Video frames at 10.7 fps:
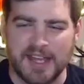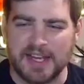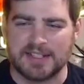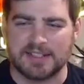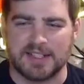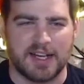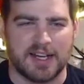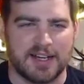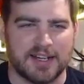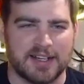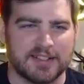Thanks.
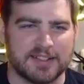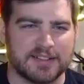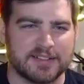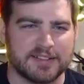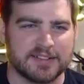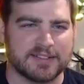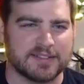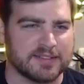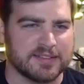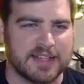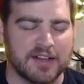
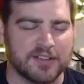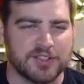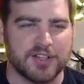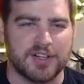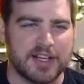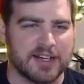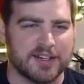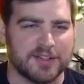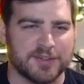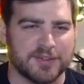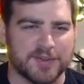That'll do it
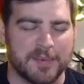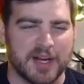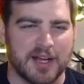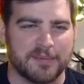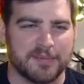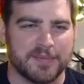here. We'll wrap it up.